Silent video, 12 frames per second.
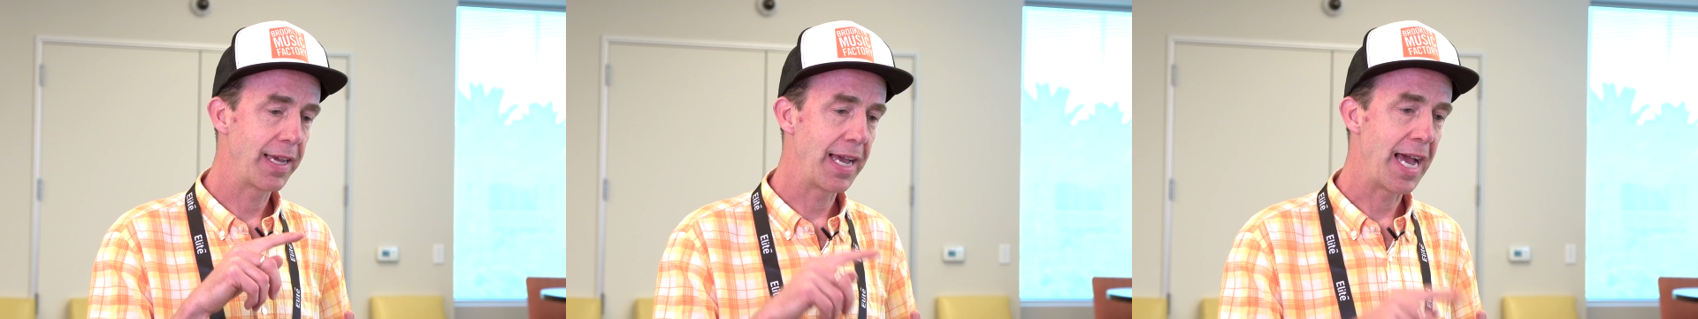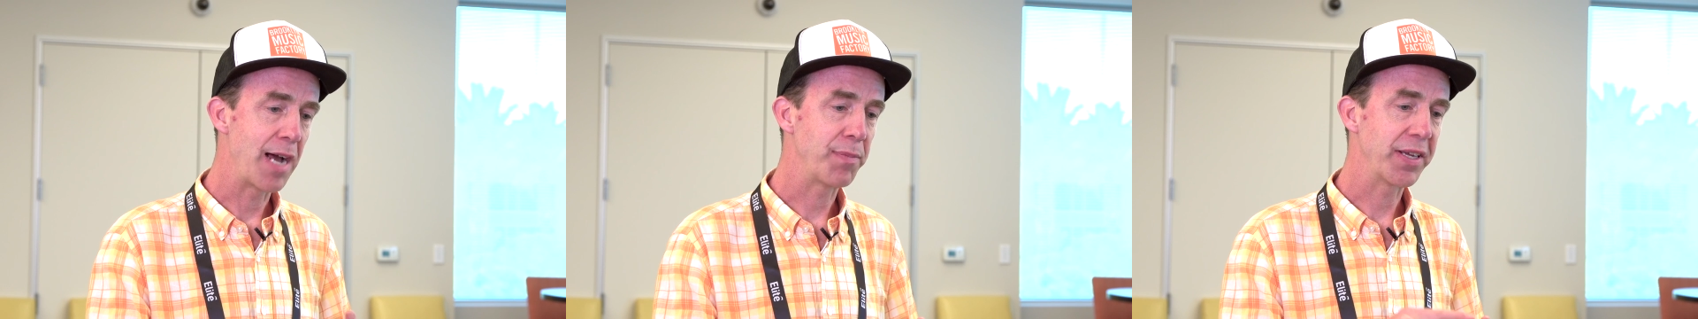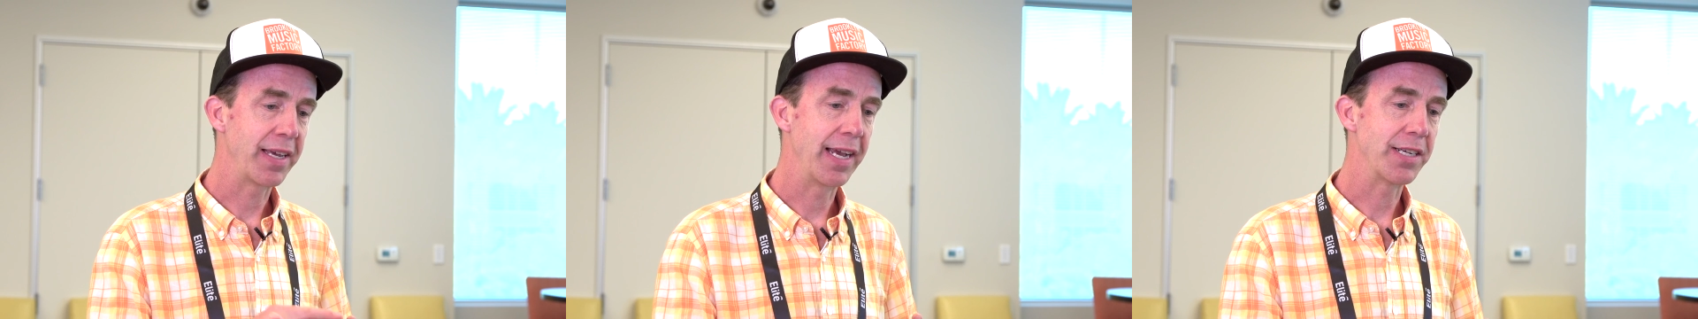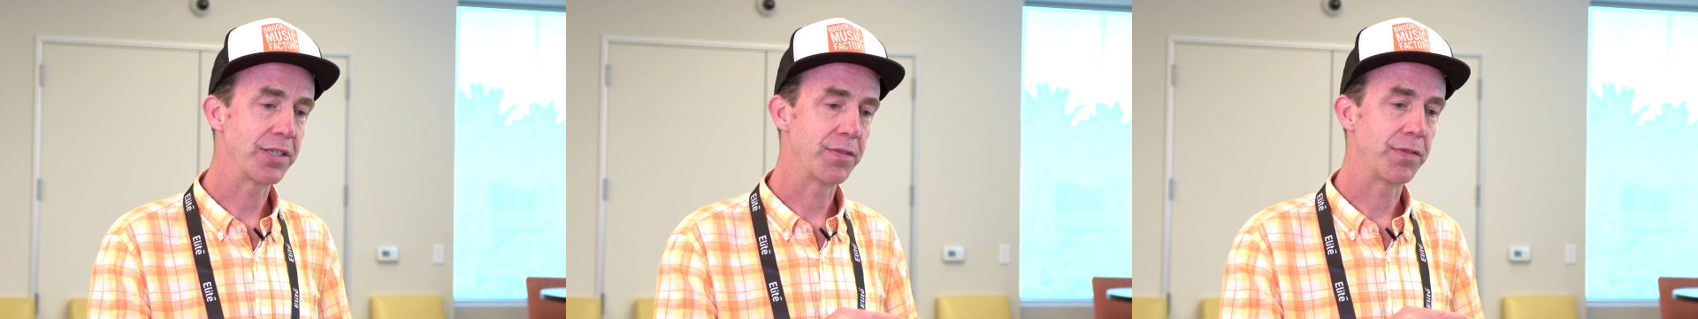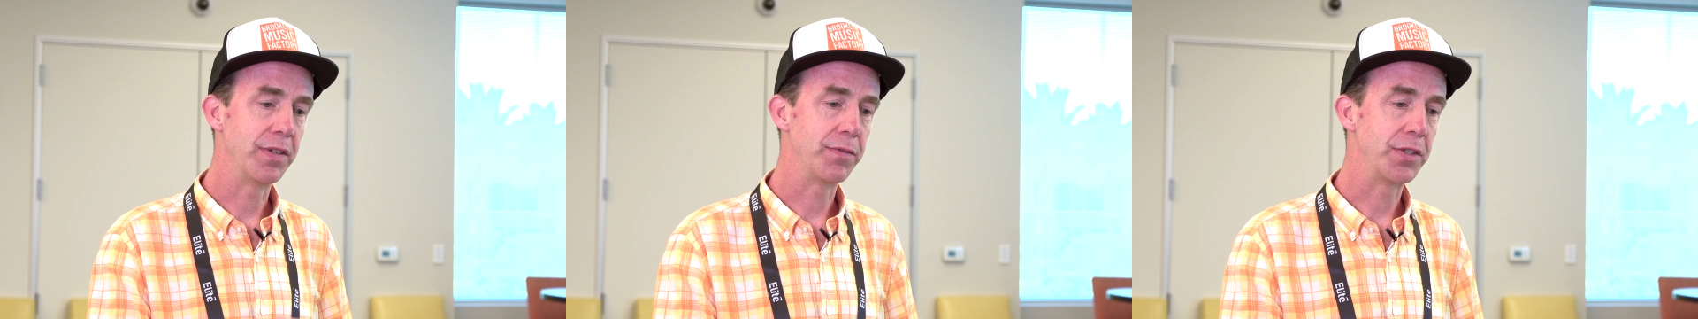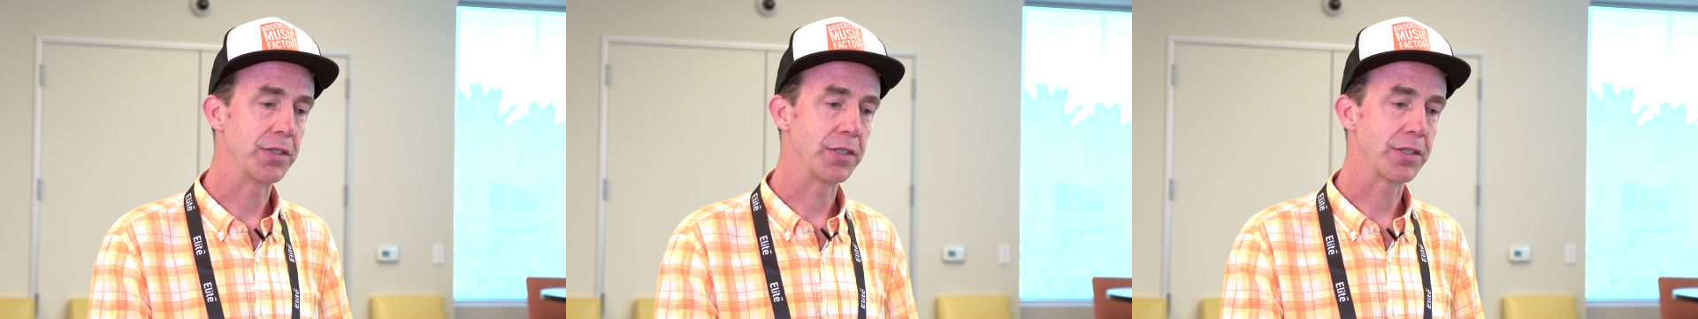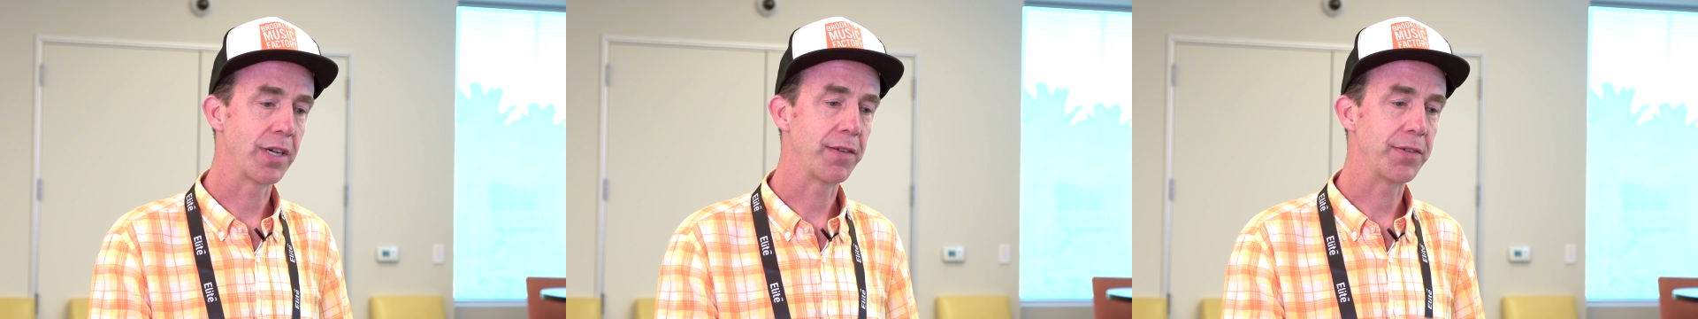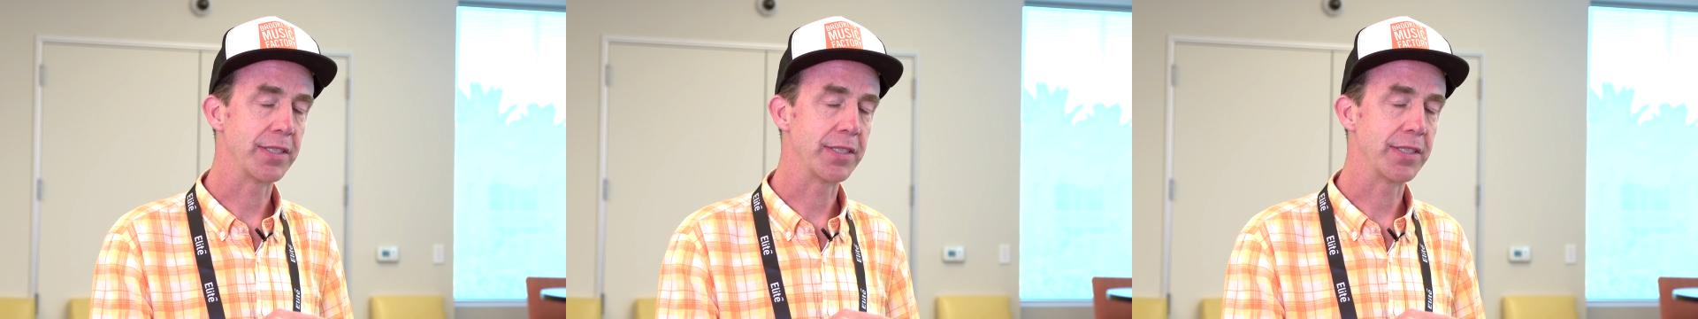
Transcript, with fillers: application for Infusionsoft